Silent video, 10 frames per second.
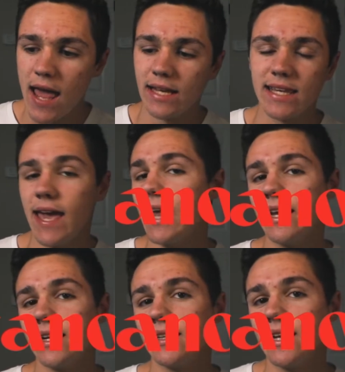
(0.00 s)
and
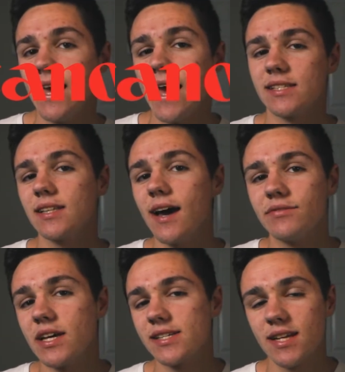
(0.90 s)
Canon has
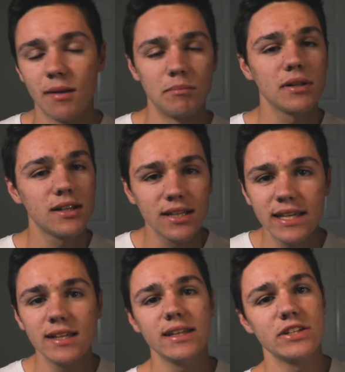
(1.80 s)
left us
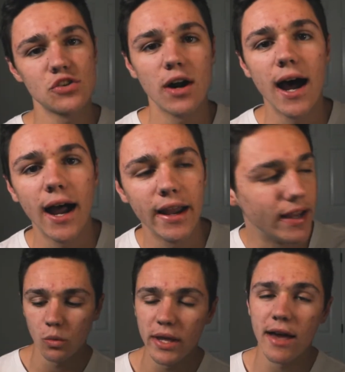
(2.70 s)
completely dry.
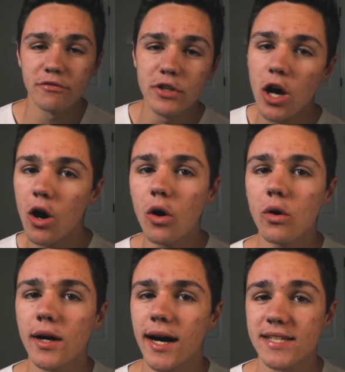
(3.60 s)
We have
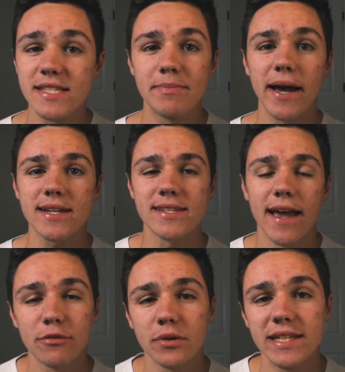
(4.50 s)
no specs, they
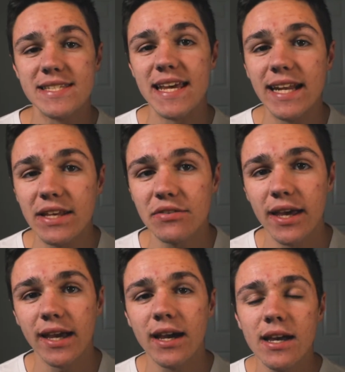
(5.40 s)
haven't released
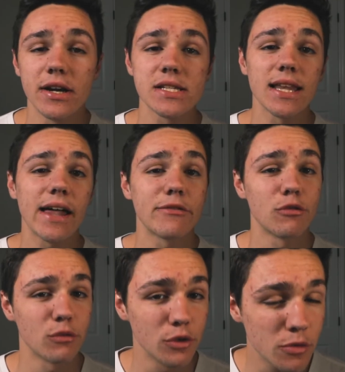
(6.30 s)
anything. There's a lot
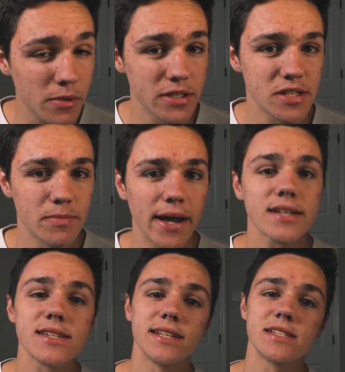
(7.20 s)
of rumored
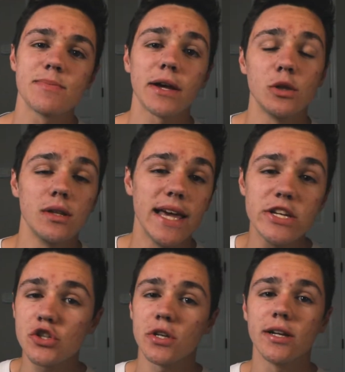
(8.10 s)
specs and
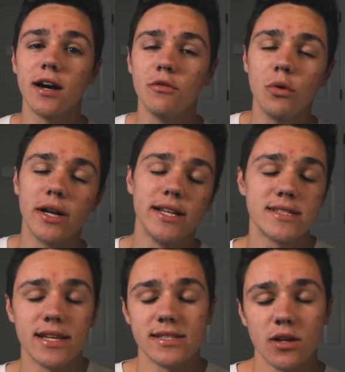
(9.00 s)
speculation of what
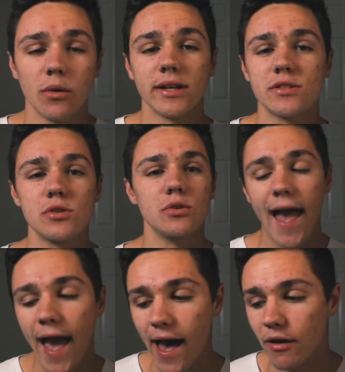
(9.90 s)
it's going to
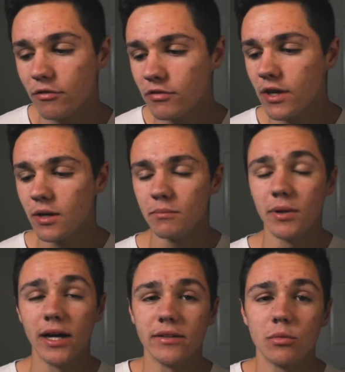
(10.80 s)
have,
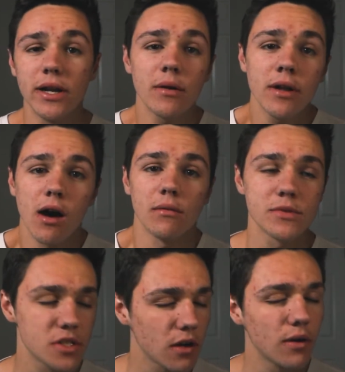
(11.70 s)
but we don't know.
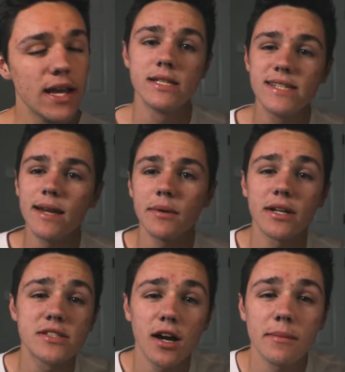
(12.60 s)
So today I'm
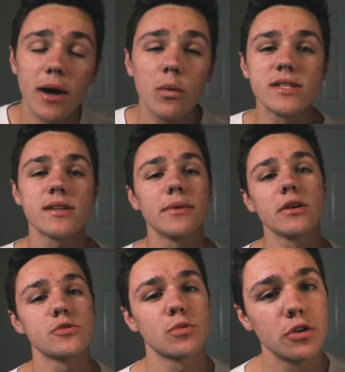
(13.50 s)
gonna talk about what some of
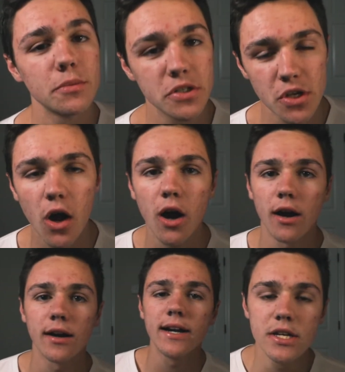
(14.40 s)
those rumors
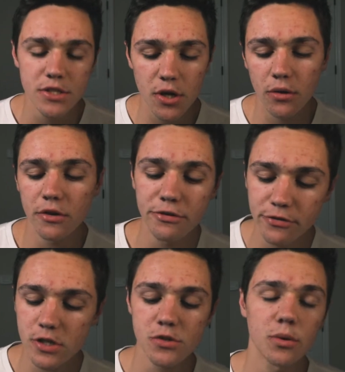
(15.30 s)
are. So the
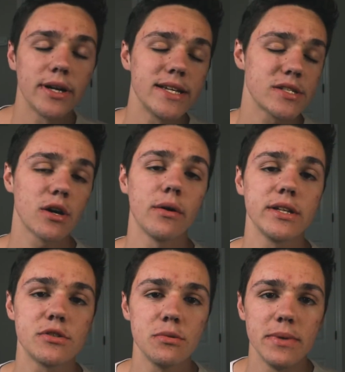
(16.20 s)
first one is
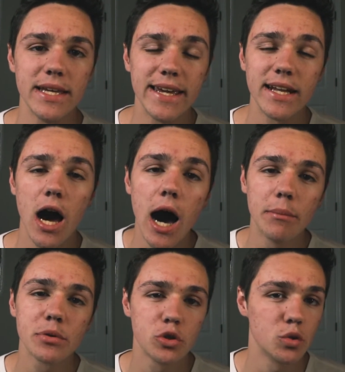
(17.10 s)
going to be an
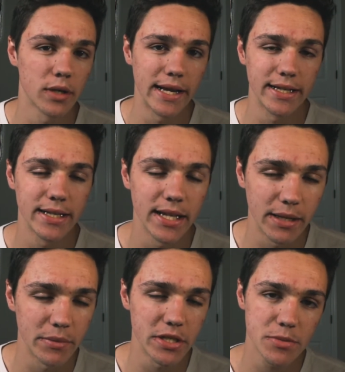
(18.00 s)
upgraded
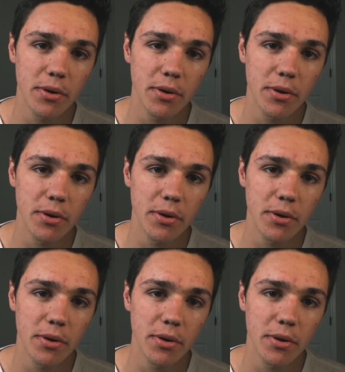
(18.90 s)
image